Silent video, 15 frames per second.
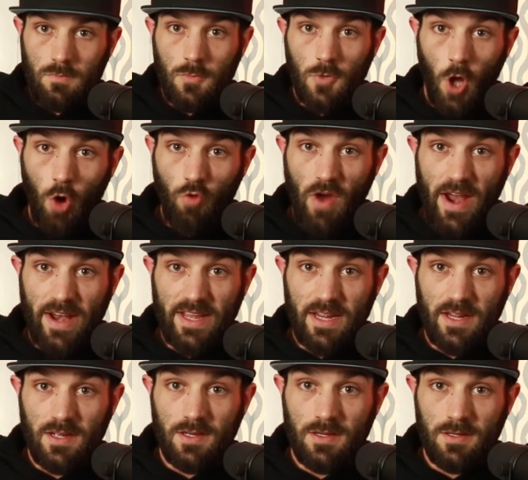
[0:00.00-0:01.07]
Low
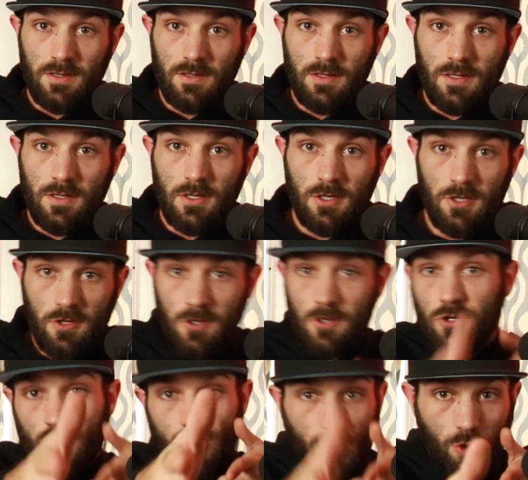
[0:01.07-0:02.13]
ready,
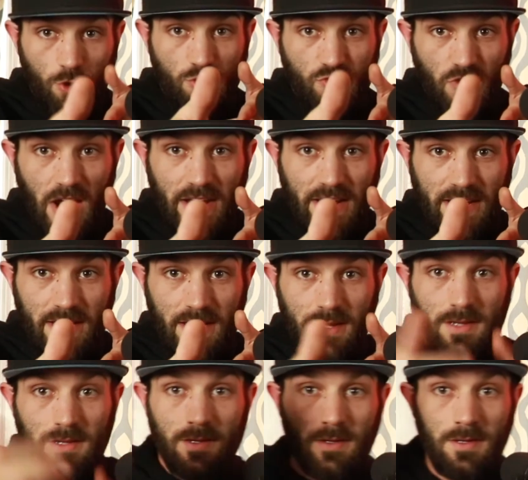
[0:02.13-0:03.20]
shooters ready,
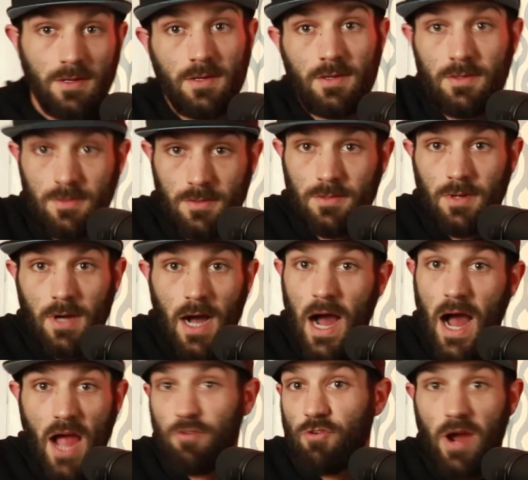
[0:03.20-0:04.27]

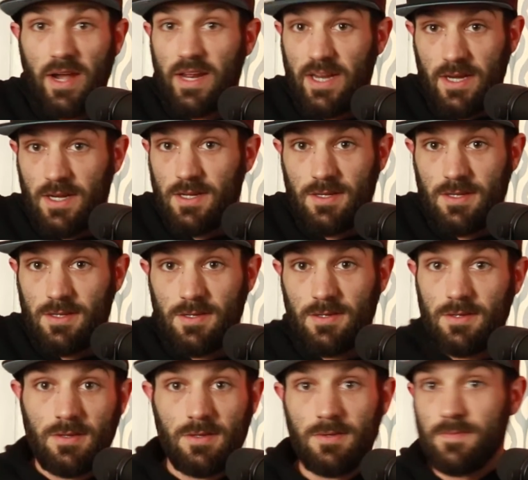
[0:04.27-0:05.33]
high ready.
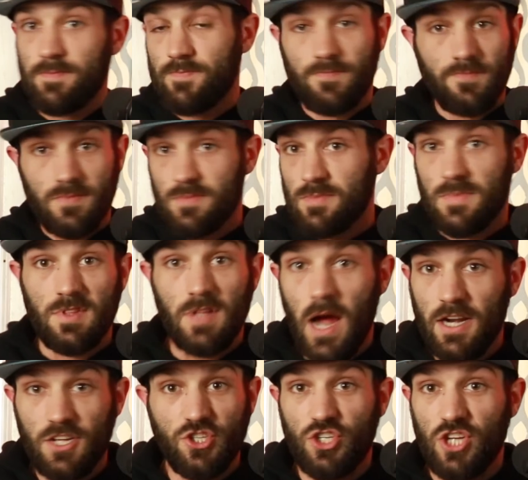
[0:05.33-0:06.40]
A
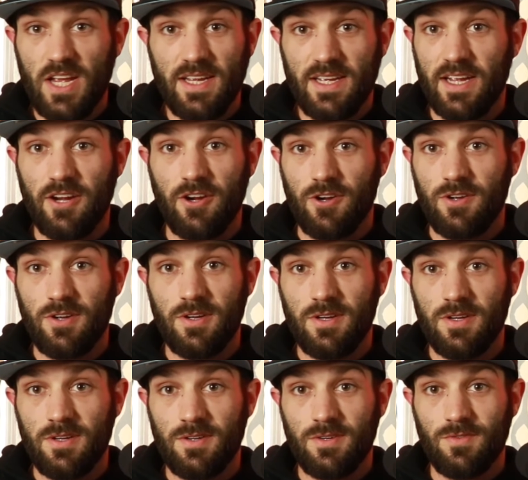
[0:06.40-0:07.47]
lot of shit here,
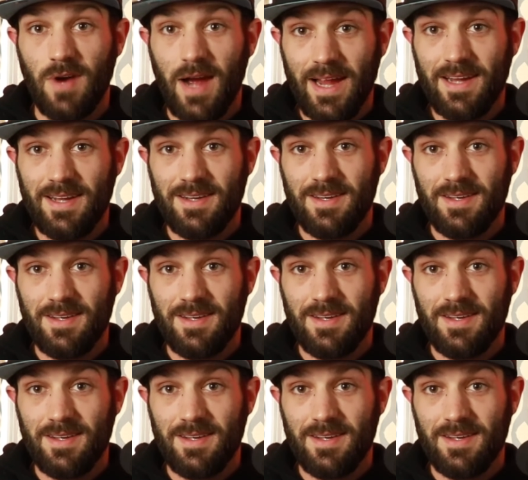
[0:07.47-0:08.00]
right?